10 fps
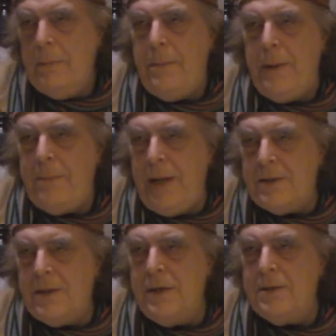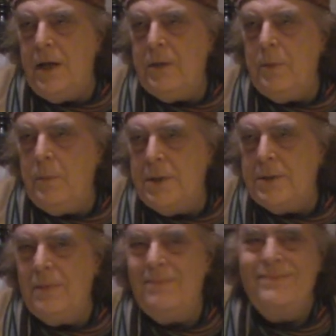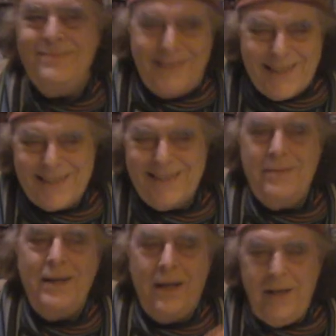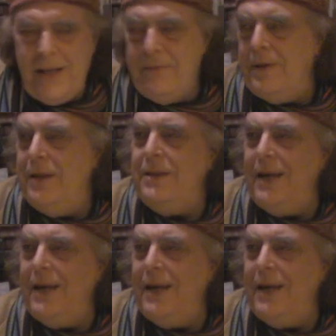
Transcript: But basically, his argument was just, you know, leave it.